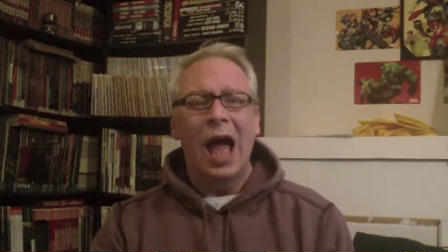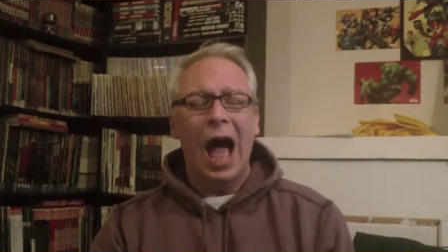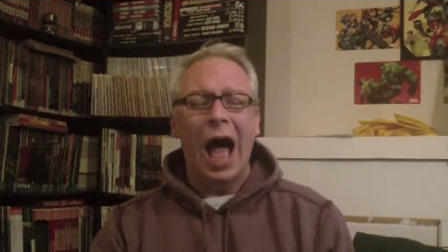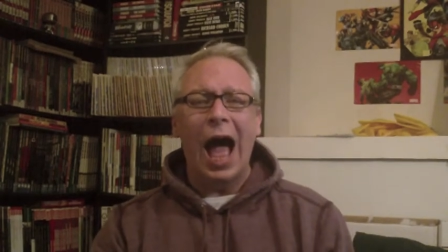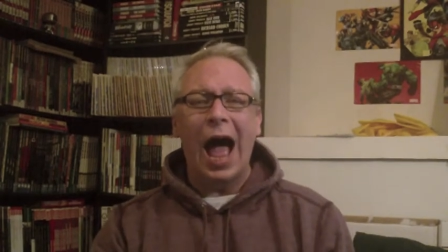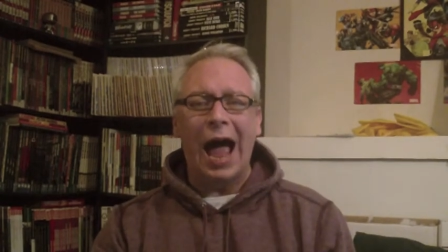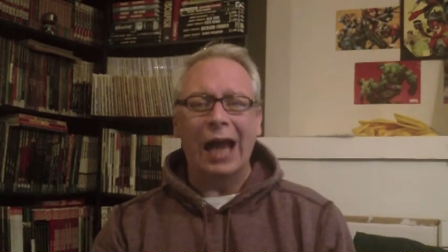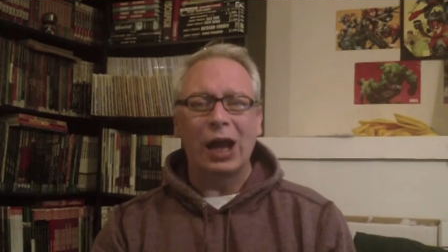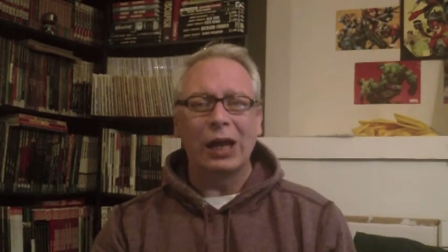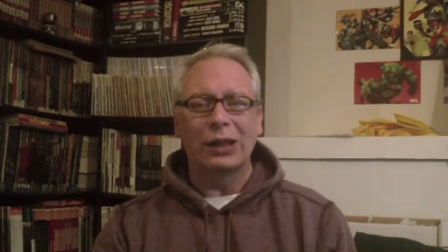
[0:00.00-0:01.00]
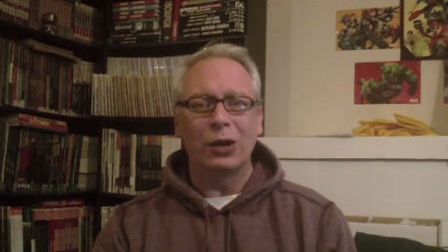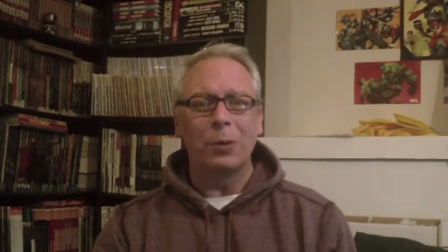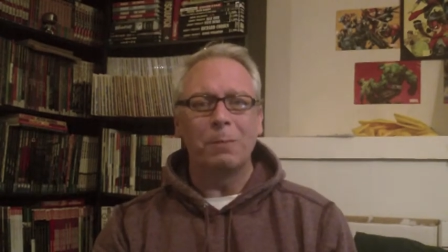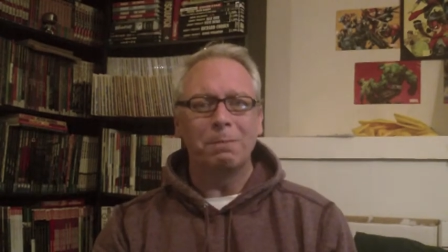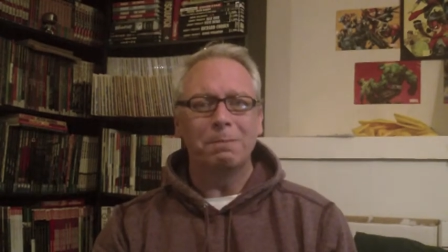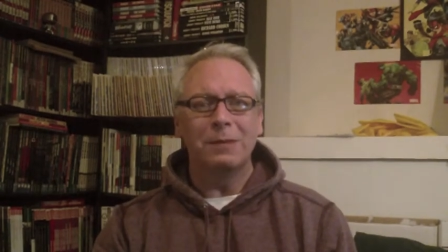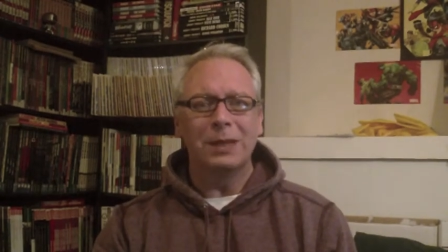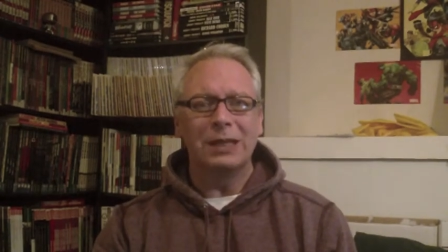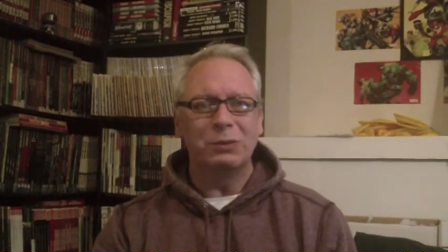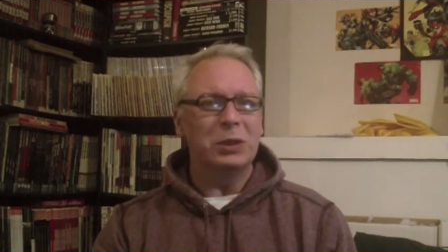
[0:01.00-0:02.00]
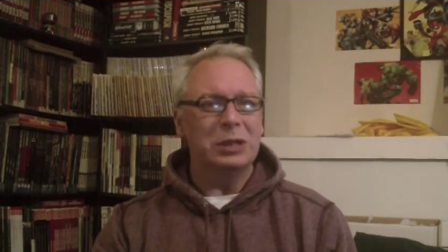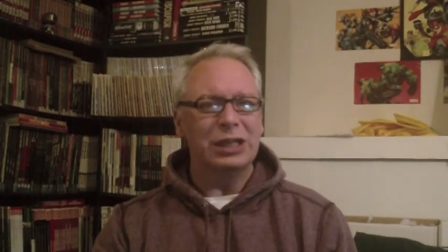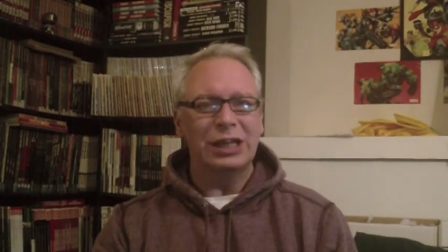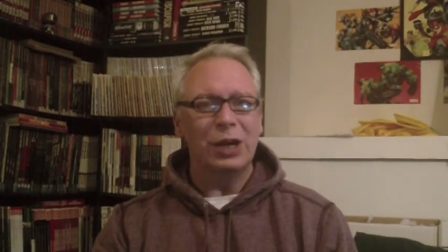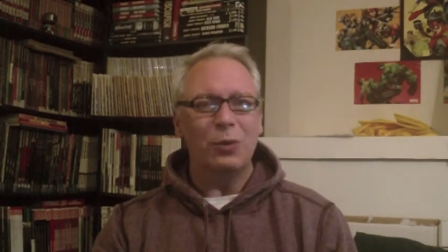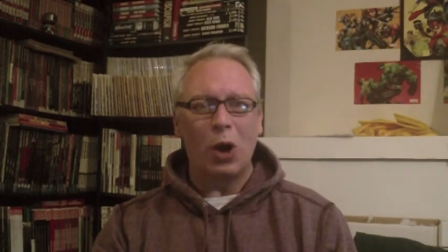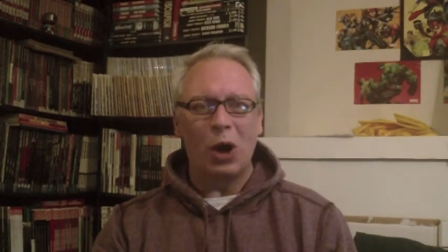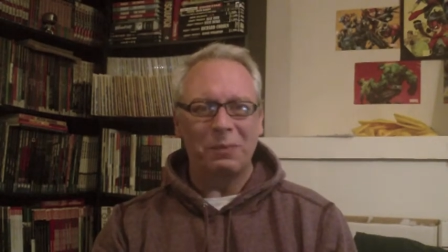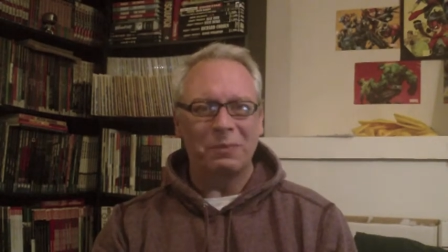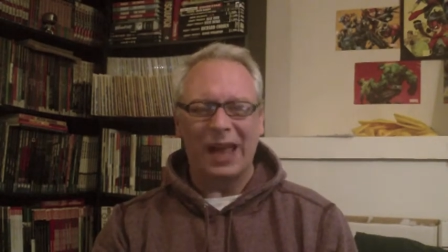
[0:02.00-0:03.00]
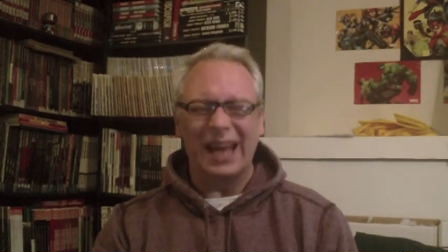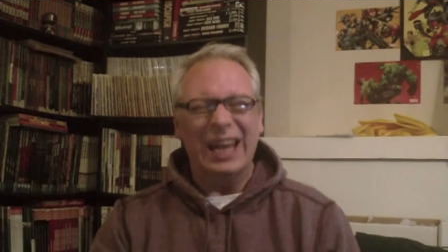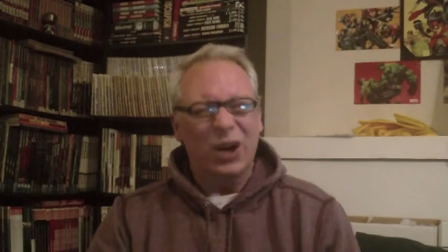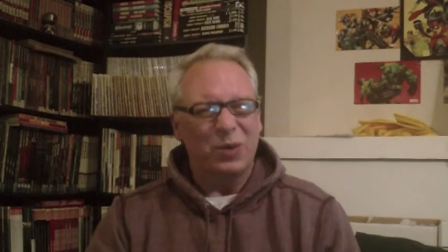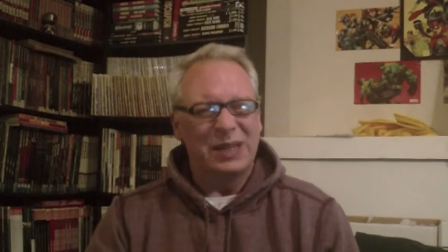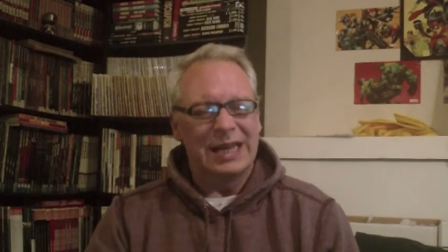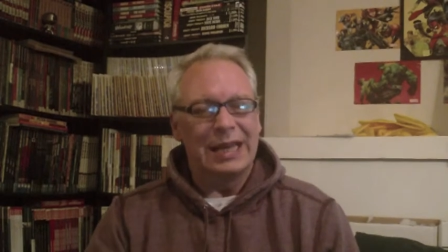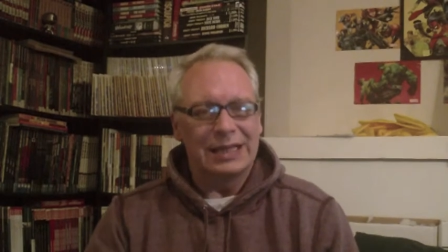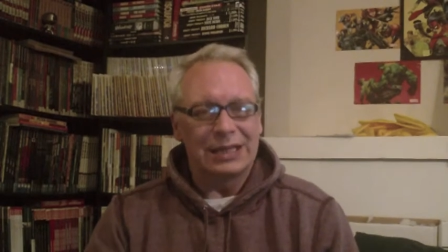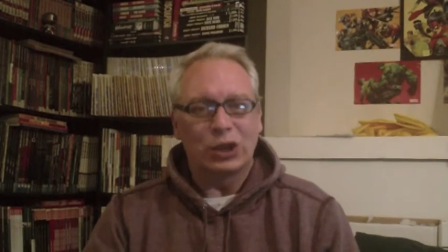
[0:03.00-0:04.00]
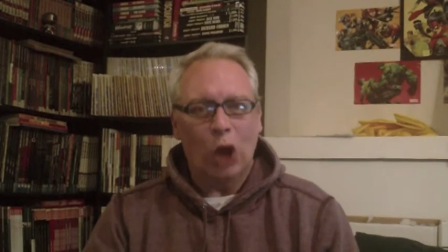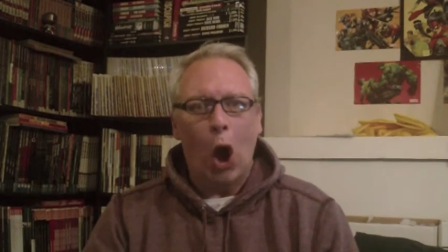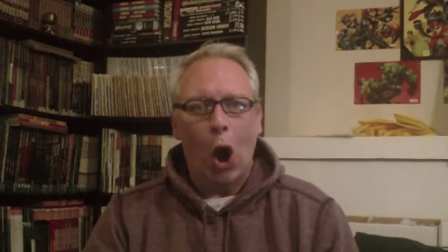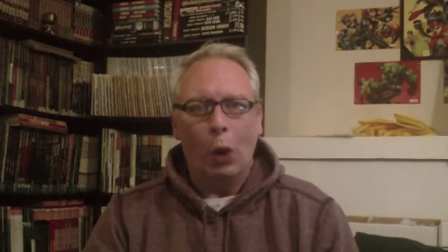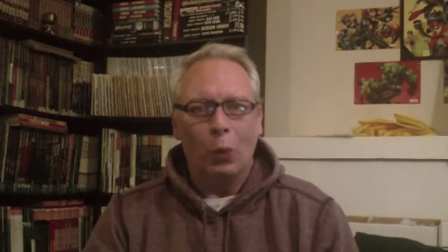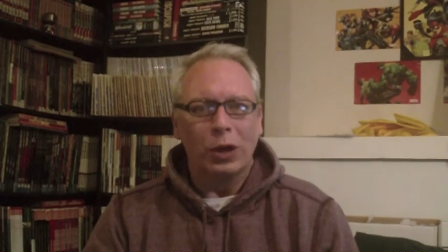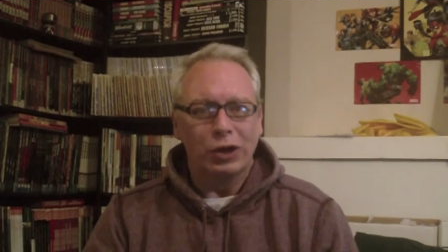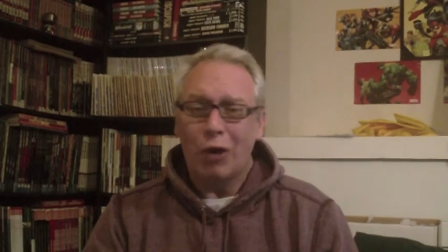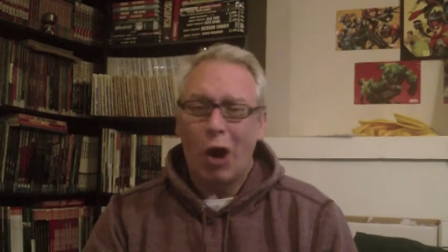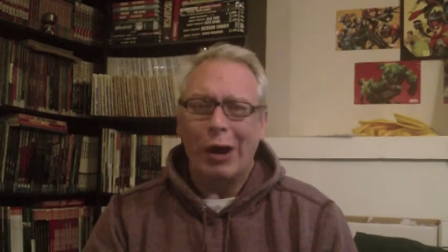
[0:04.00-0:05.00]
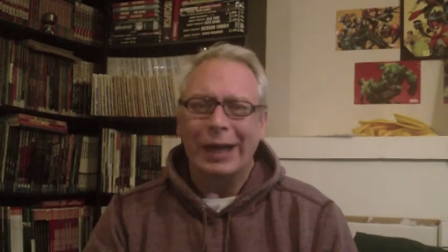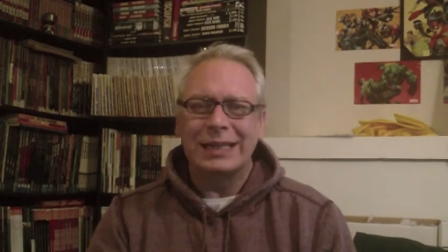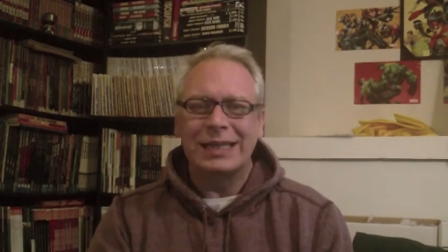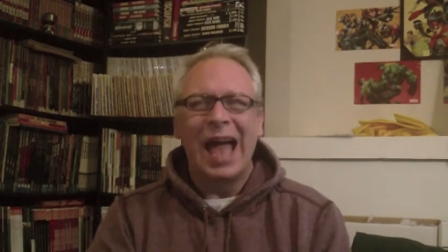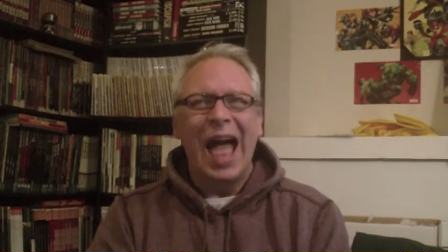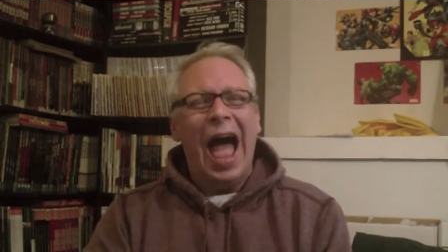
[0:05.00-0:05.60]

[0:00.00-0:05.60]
Uh, and I thought, well, you know what? And he always is. Scott was right.